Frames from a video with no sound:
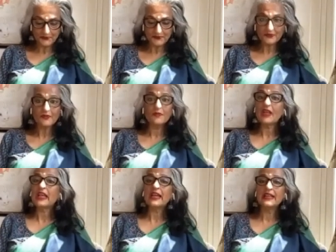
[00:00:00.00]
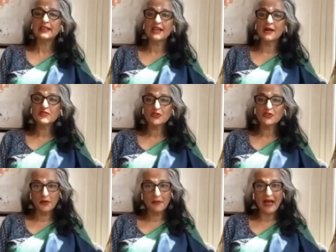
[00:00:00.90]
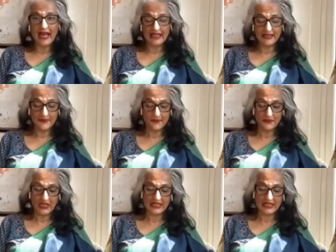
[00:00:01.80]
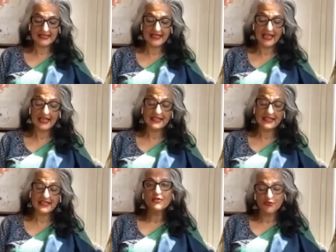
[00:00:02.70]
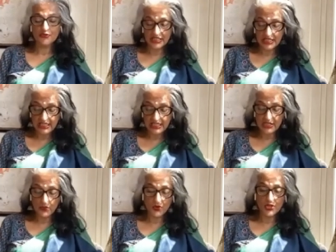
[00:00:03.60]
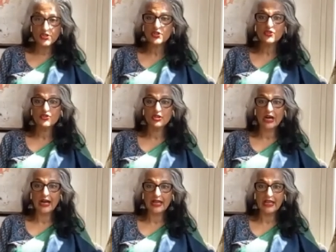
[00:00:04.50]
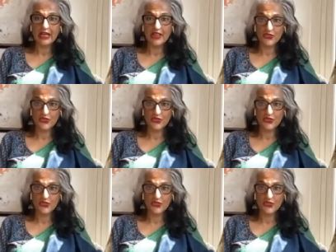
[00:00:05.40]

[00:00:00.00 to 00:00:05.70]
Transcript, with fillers: it comes from a man and it says, My partner and I really want to try a threesome.